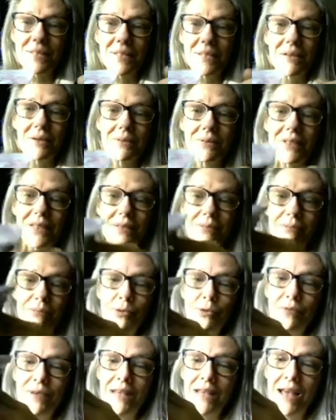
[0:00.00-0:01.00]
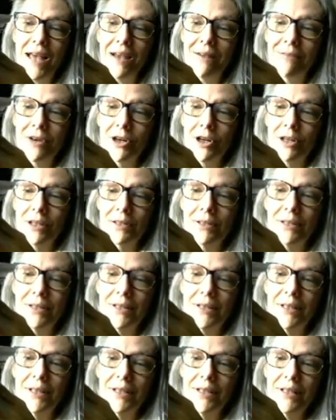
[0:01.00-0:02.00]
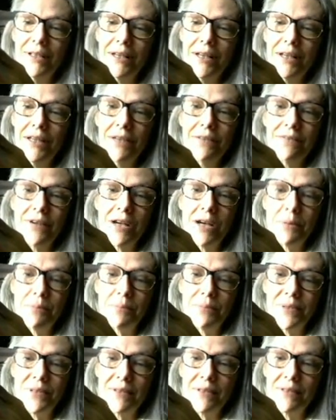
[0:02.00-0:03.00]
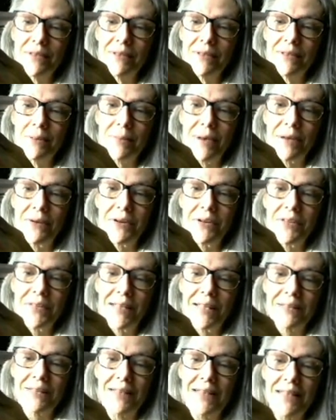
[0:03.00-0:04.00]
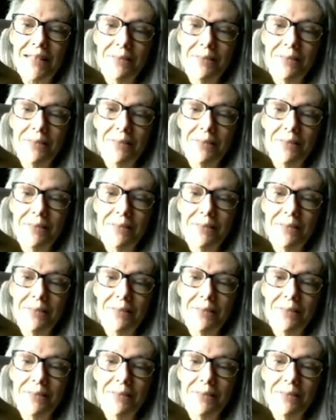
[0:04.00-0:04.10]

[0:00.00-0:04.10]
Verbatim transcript: sound movie ever. Nine of Cups. It's about a Selkie